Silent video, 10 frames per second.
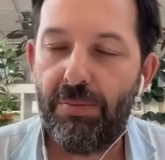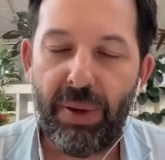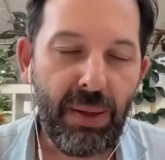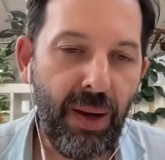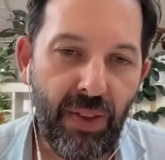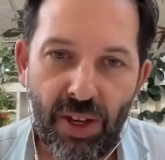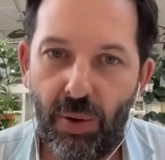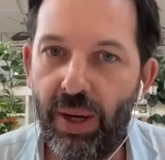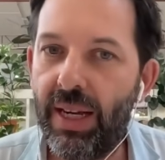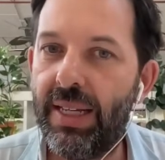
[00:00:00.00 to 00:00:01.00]
backed by the
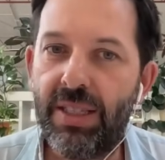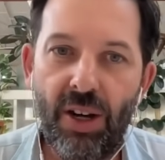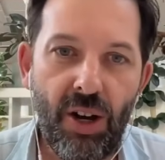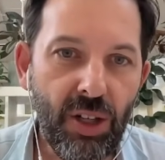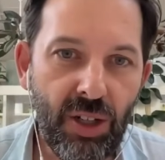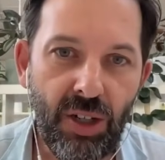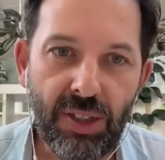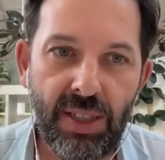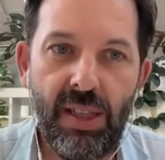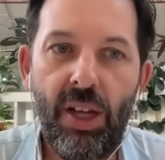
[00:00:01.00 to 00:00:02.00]
US, the
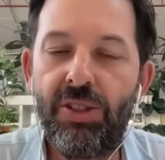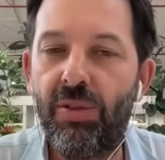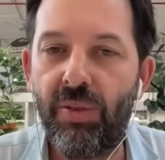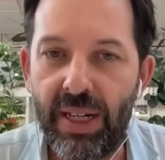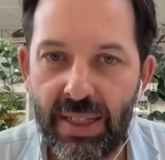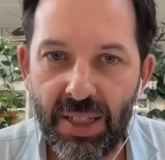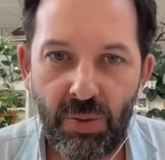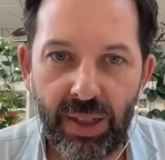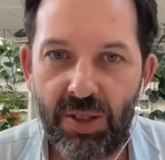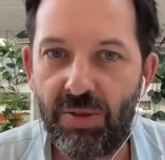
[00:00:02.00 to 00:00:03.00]
Holocaust. There's lots of reasons
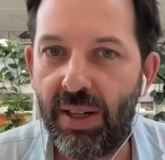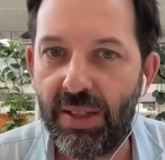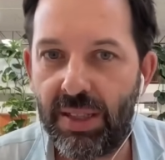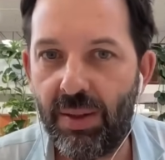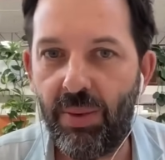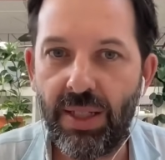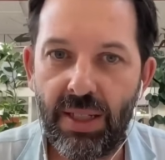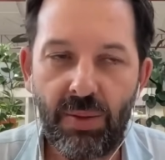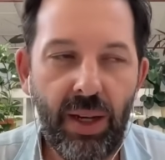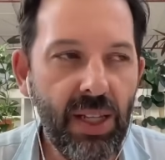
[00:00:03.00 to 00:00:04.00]
why Israel in some ways
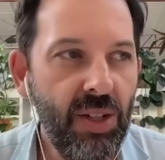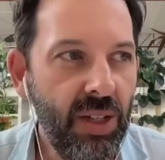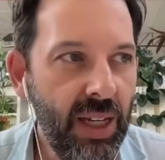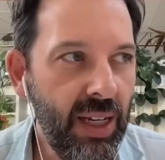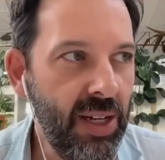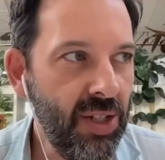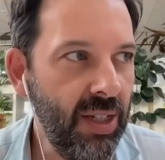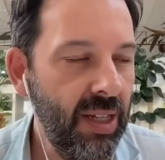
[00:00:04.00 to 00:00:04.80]
is quite a unique nation,